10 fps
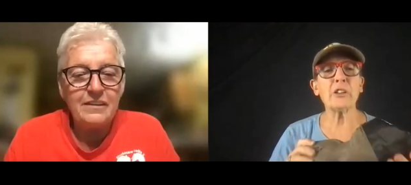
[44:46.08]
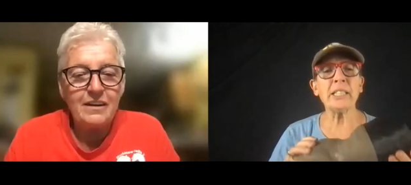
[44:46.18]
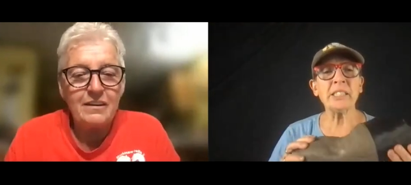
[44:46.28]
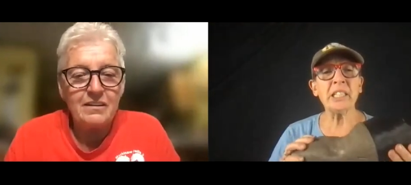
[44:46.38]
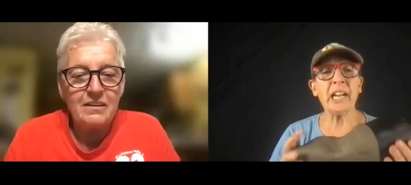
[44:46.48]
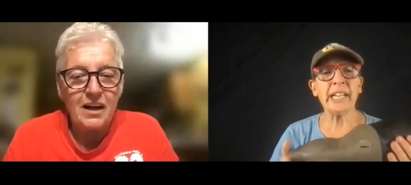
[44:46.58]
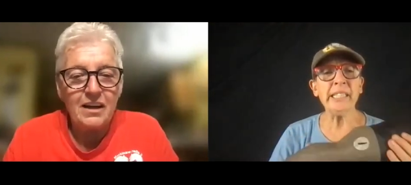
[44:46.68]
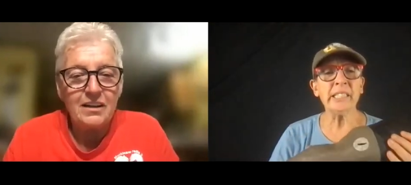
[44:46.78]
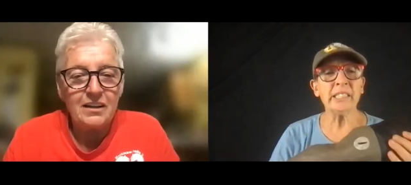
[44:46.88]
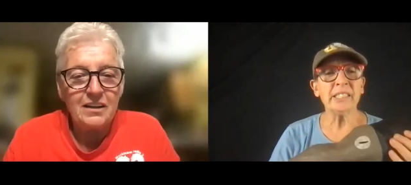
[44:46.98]
Speaker 1: there. Her I said
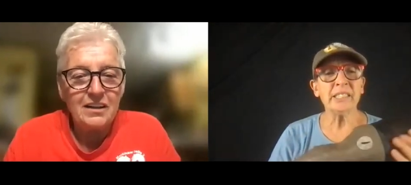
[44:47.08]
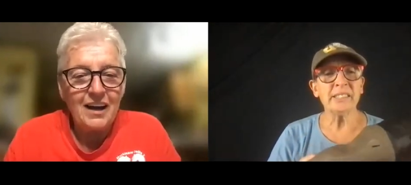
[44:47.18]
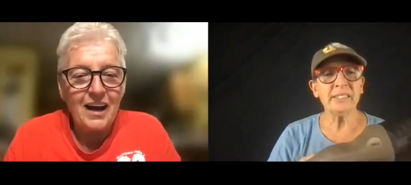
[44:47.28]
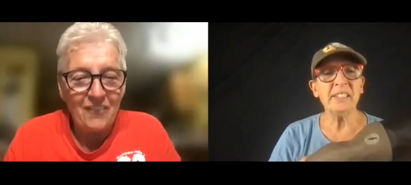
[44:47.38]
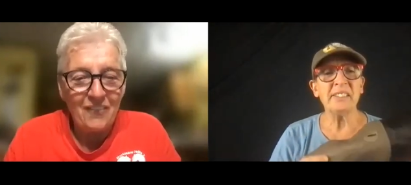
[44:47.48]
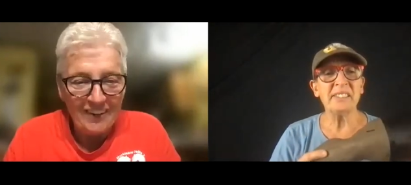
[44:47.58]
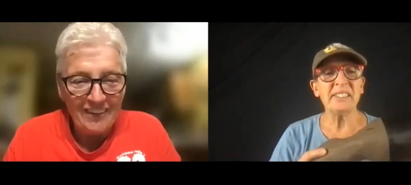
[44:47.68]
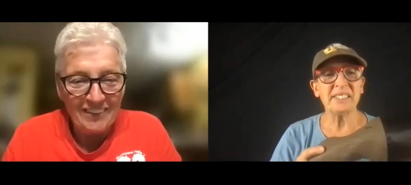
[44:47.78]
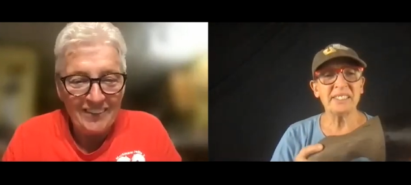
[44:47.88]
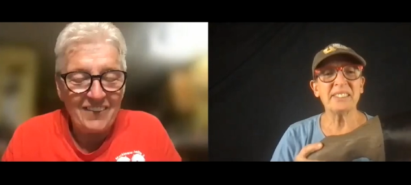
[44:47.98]
hi. I will.
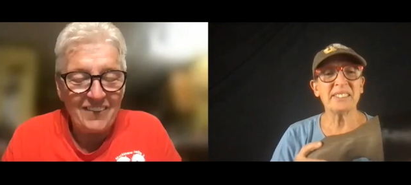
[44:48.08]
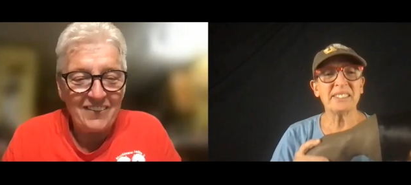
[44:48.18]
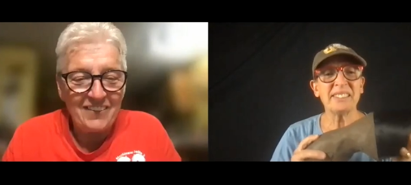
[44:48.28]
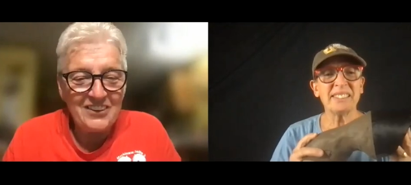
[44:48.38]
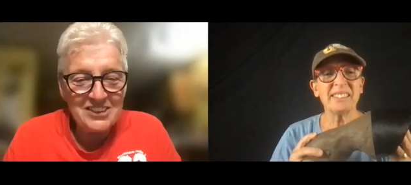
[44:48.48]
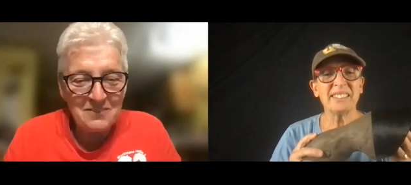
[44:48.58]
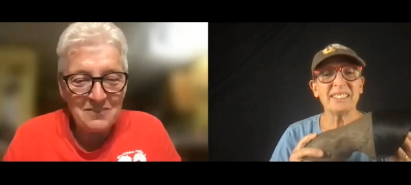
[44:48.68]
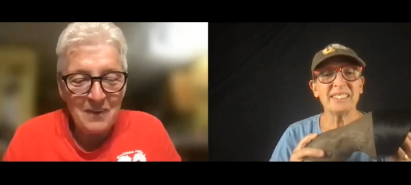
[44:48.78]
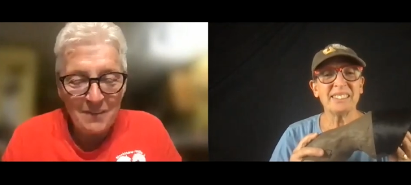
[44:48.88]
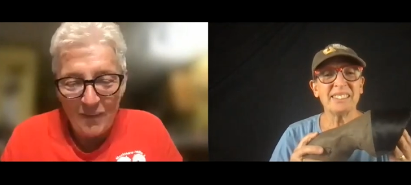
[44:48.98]
And you're like, well, you should pop
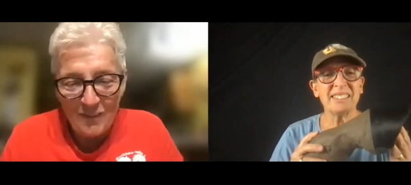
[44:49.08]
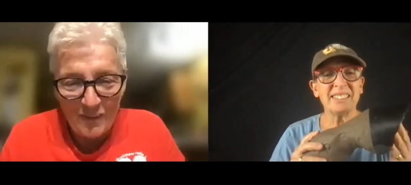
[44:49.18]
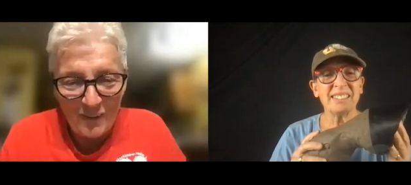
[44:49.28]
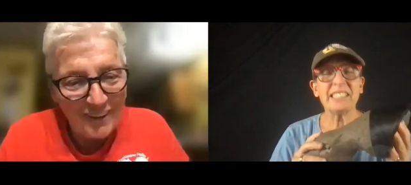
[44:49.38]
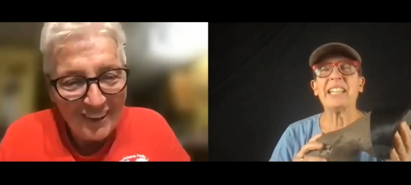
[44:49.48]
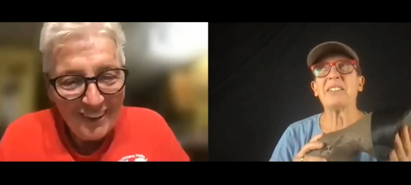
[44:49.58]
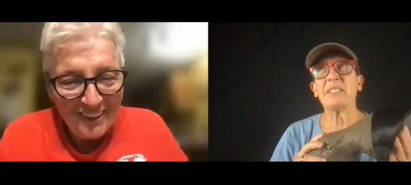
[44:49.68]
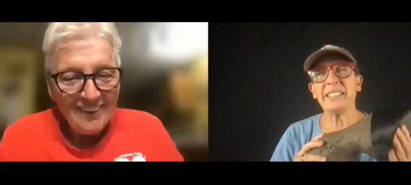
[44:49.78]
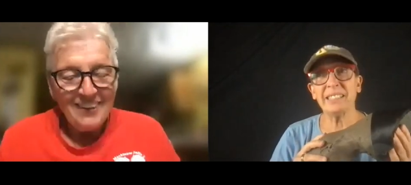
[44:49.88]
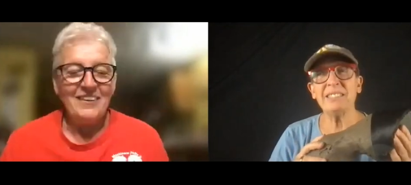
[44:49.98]
over. Yeah, like,
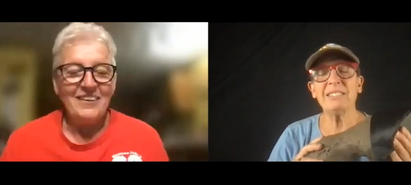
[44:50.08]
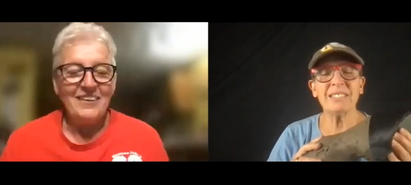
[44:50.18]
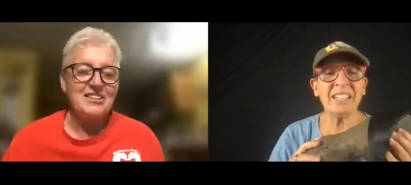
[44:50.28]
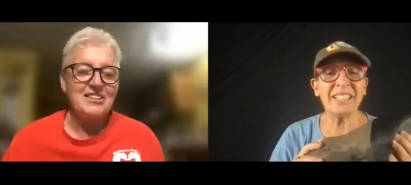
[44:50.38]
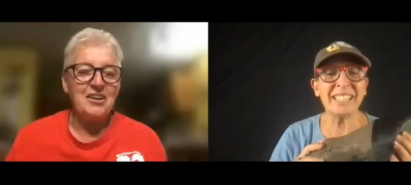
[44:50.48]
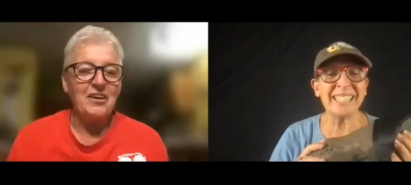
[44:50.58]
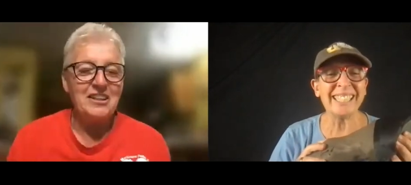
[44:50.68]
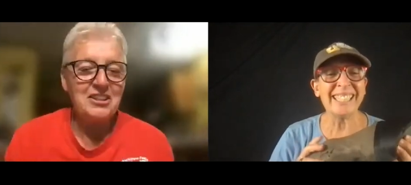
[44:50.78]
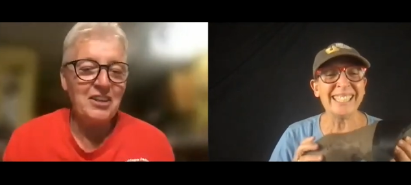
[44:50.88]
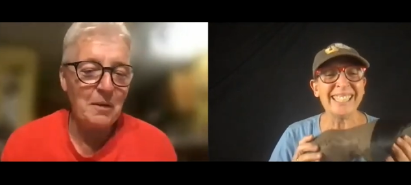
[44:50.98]
uh, it's, just, it's, just, a
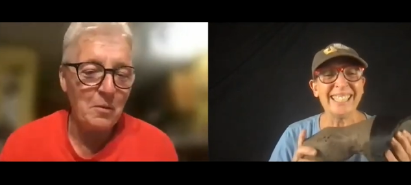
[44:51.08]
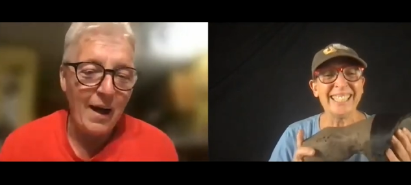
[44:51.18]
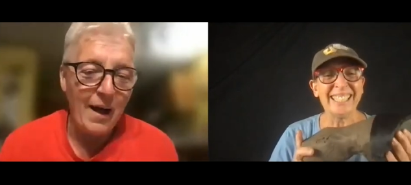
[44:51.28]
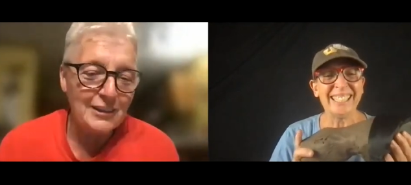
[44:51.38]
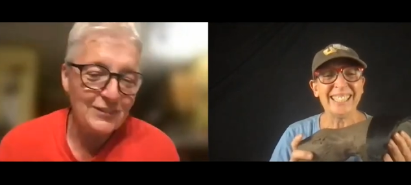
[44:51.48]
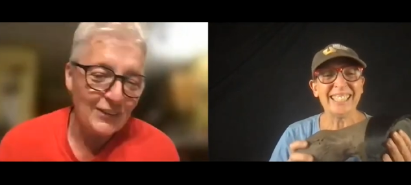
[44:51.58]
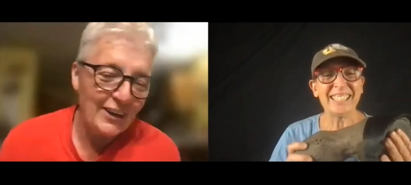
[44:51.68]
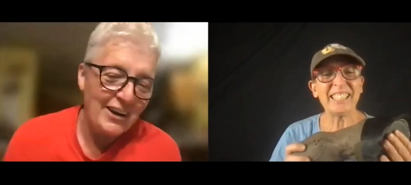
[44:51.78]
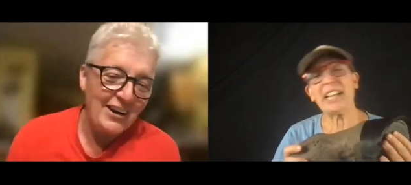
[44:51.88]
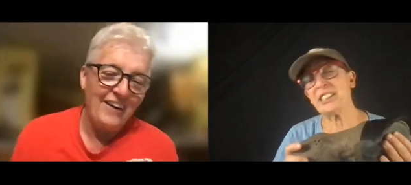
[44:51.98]
couple miles for you, you
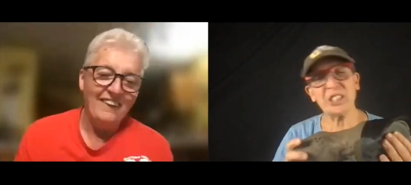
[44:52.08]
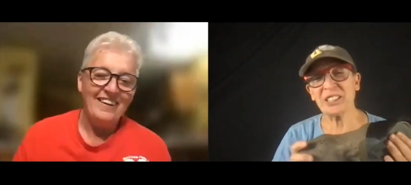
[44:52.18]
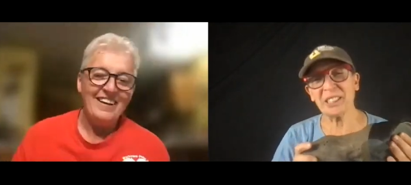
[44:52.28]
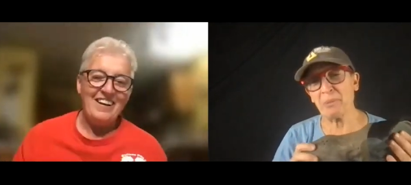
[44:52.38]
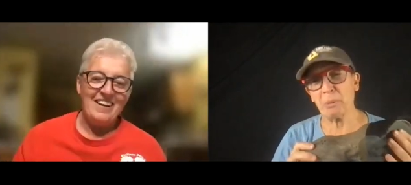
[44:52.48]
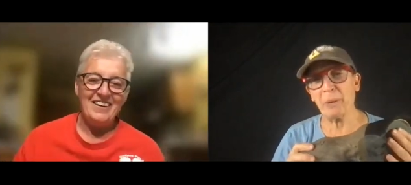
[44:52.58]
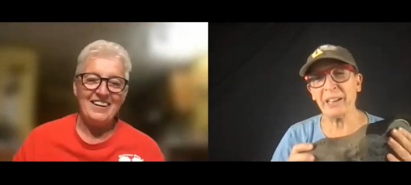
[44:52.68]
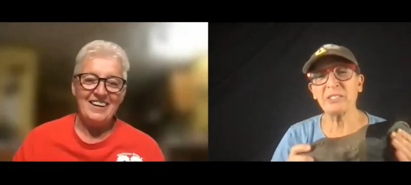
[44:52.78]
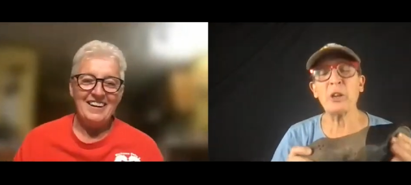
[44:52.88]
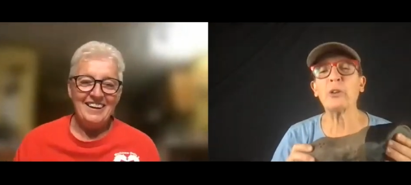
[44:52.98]
know. Yeah,
Speaker 2: it's just a couple
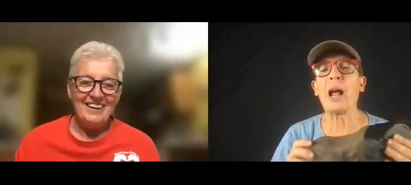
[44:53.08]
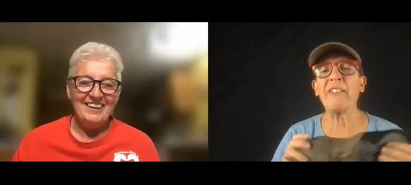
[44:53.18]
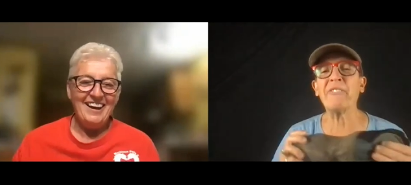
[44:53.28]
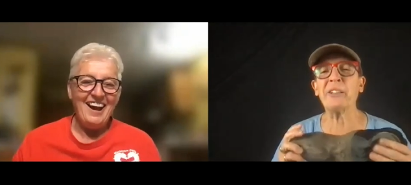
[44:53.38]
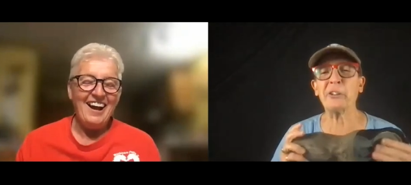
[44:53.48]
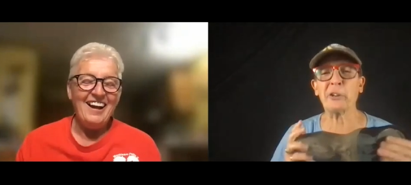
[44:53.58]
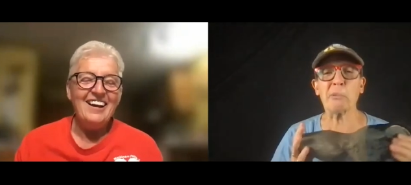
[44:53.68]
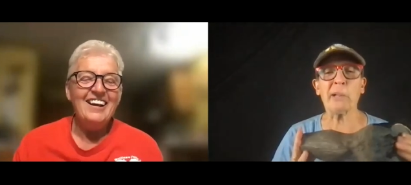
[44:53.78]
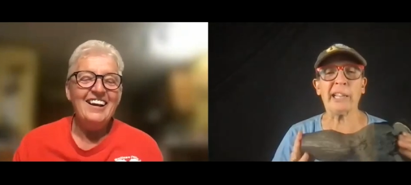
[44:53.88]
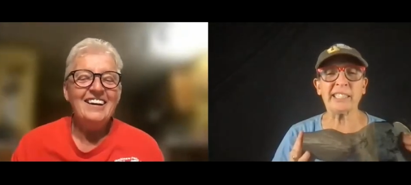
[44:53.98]
miles. No, I've been to
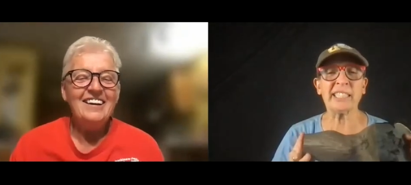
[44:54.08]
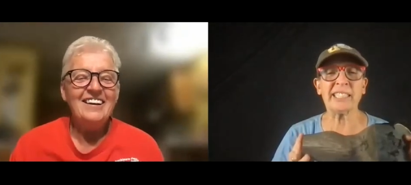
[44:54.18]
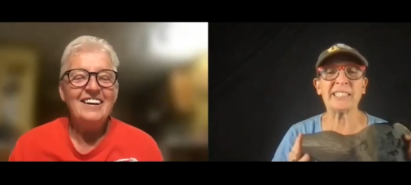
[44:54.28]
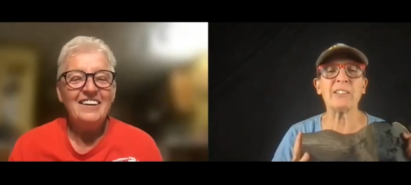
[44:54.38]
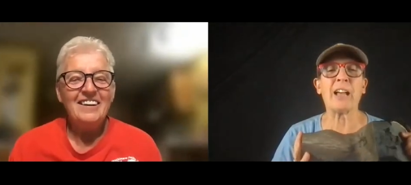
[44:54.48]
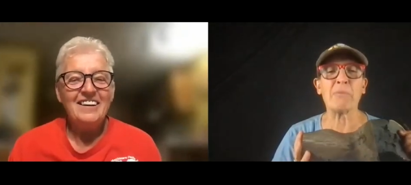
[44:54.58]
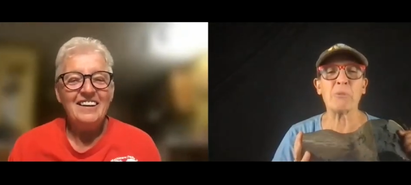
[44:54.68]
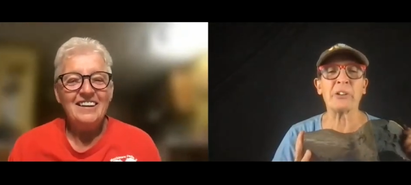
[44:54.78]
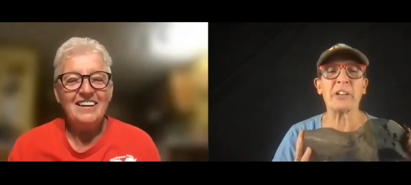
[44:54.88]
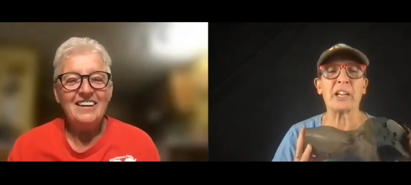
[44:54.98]
her place, and it's a lot
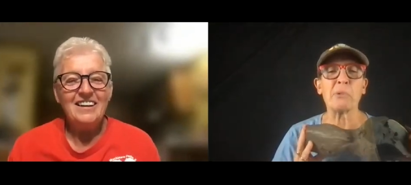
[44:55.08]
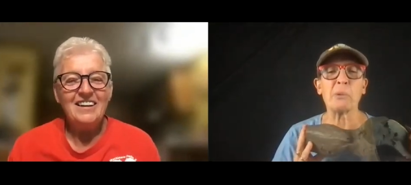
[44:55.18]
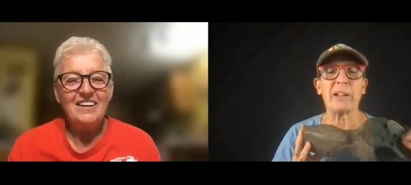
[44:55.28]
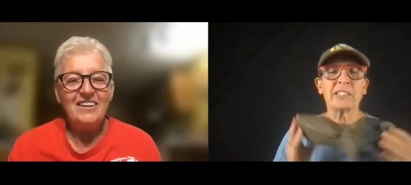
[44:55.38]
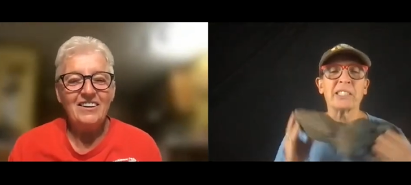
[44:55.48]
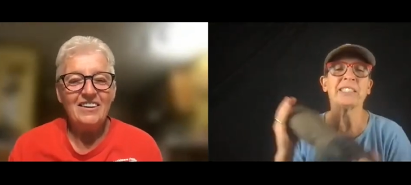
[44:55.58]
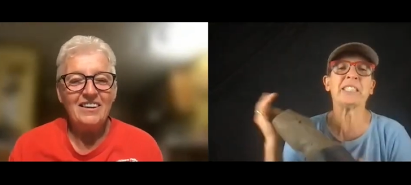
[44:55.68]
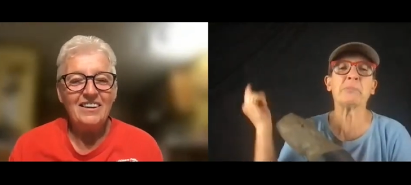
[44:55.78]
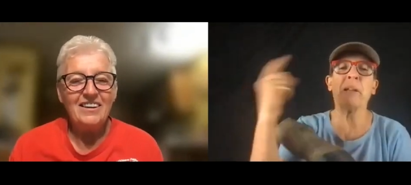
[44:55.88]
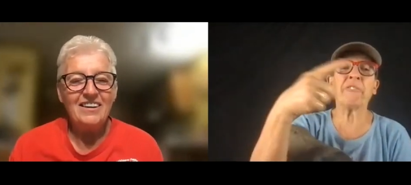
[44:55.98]
more than a couple miles because
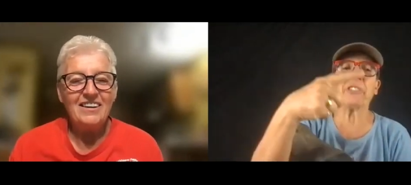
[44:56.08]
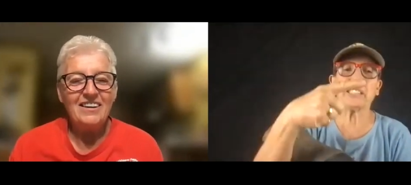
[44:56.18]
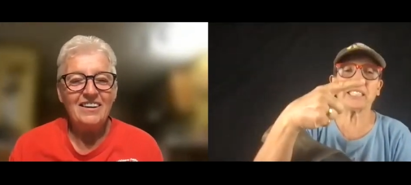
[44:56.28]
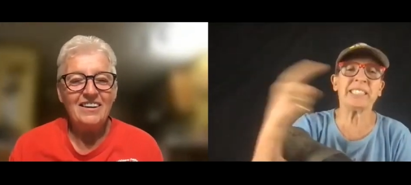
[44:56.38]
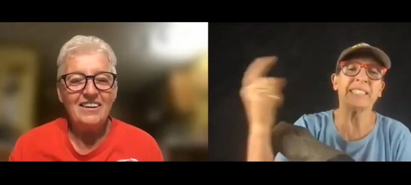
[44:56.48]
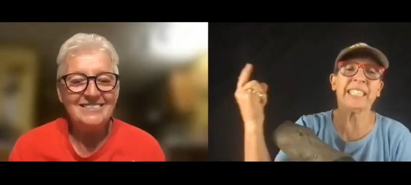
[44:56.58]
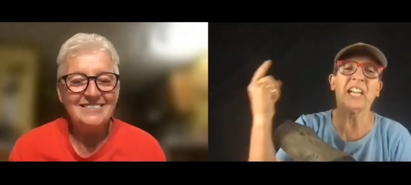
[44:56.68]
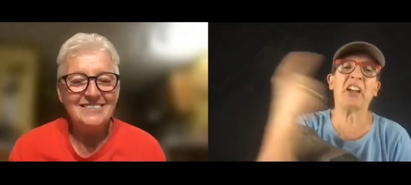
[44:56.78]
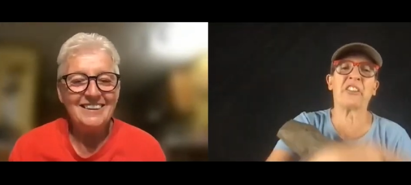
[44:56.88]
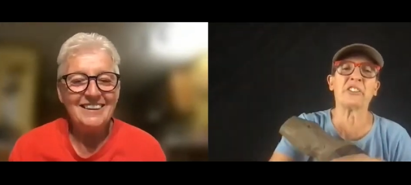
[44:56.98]
it's Memphis. It's
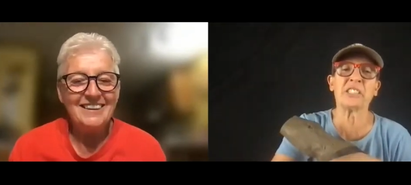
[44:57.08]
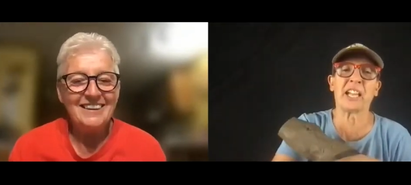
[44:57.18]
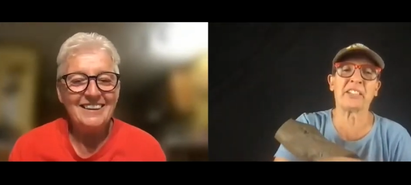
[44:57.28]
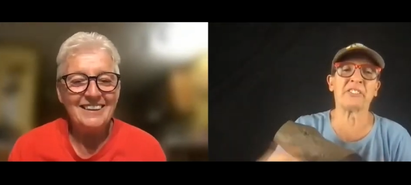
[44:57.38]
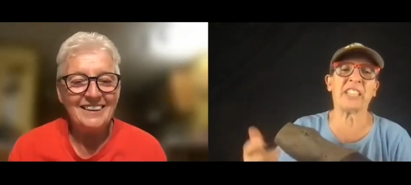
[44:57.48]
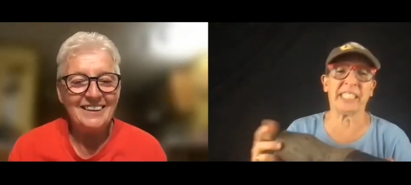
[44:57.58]
the other side of